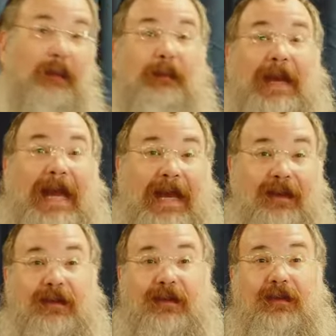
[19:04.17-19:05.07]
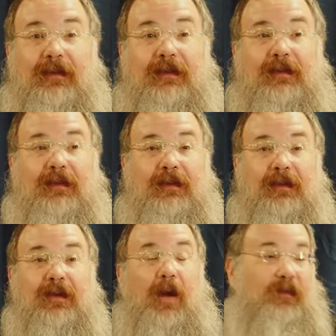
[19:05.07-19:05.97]
that matter
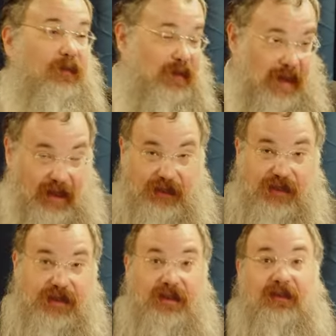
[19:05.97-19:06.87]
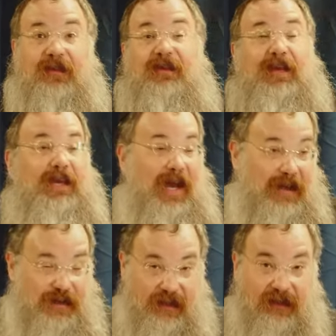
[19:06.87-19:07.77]
comes from consciousness and that
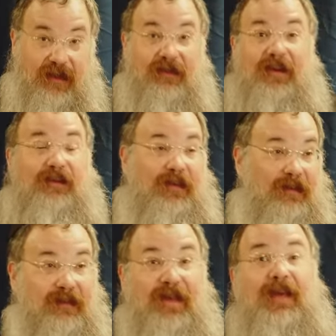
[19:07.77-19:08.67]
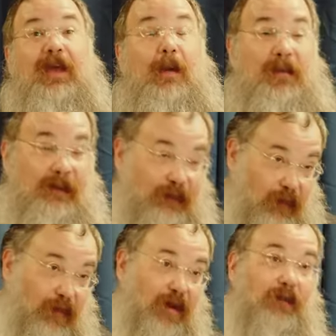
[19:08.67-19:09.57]
consciousness existed
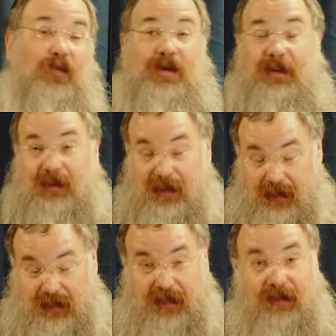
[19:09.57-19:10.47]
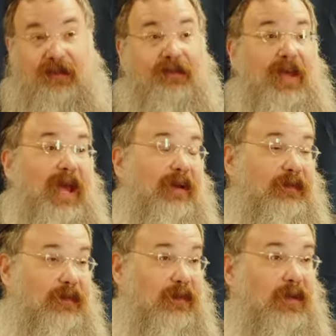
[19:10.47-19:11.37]
before and will continue to exist
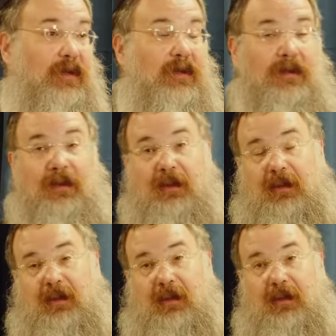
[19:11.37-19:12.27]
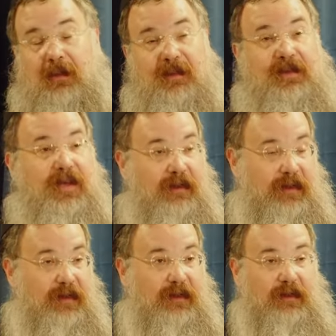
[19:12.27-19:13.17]
after the
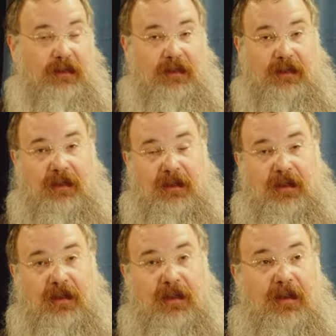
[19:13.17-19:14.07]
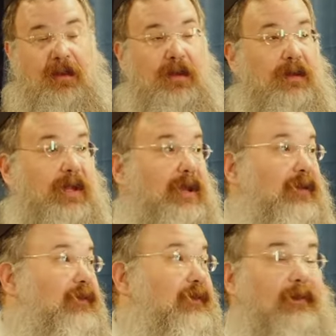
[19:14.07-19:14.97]
material, then
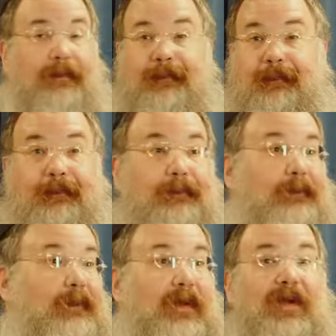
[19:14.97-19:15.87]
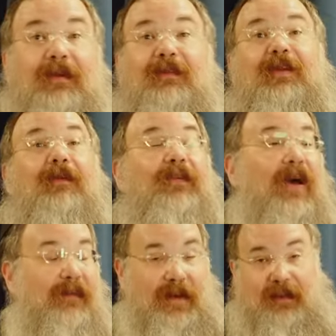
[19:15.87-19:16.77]
it's self
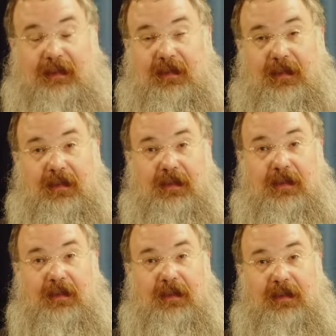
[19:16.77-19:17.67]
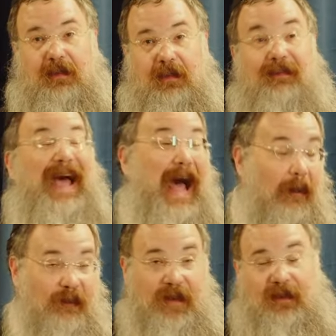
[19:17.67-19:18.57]
evident, it's
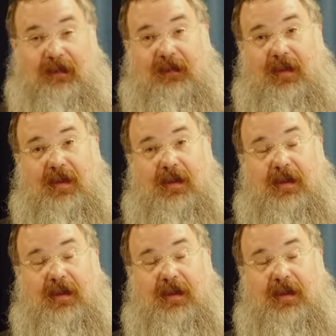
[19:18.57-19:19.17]
obvious